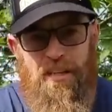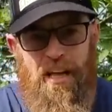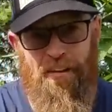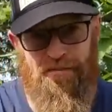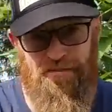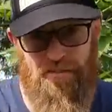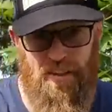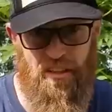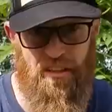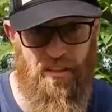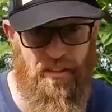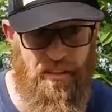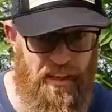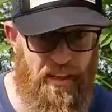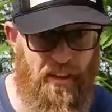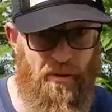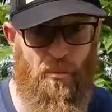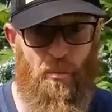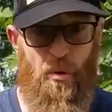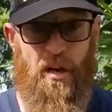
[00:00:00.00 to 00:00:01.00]
You have to
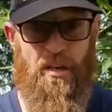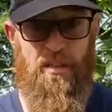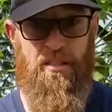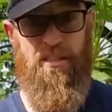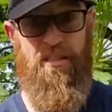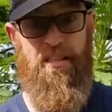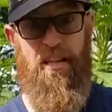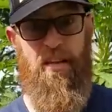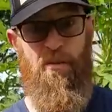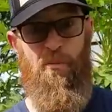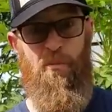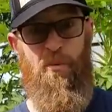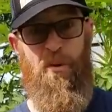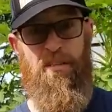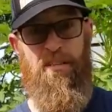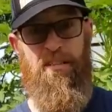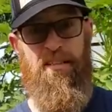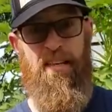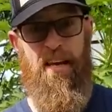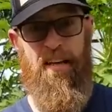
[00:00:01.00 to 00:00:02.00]
click it once to get
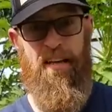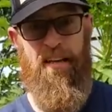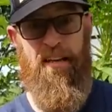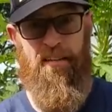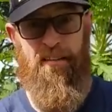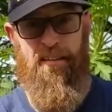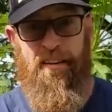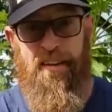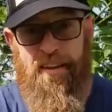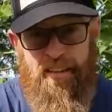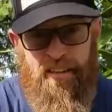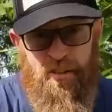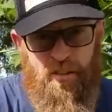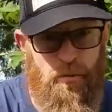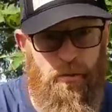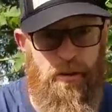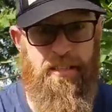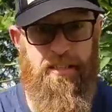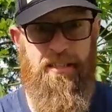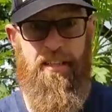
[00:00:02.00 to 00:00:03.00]
one setting, click it
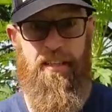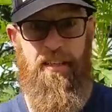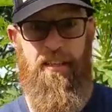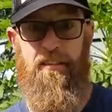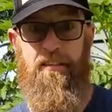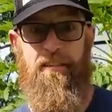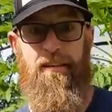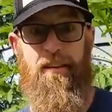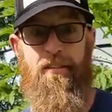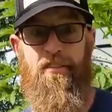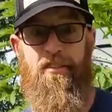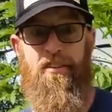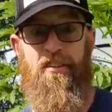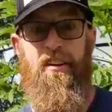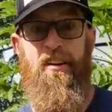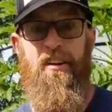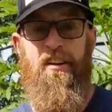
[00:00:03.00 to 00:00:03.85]
twice to get another,